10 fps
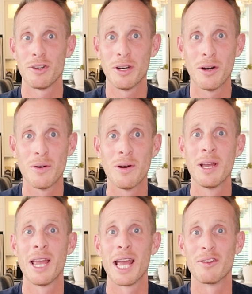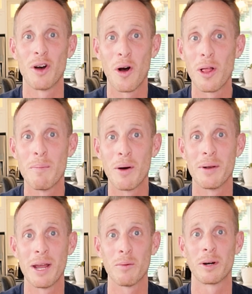you know, it's all about
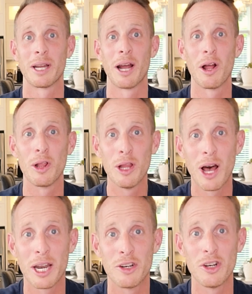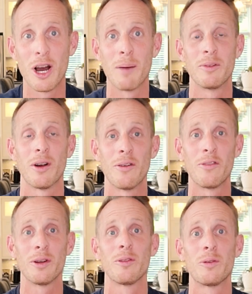networking. A lot of jobs are
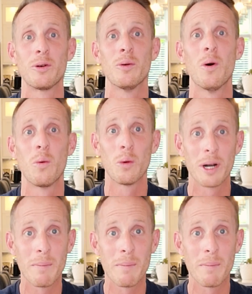filled through word of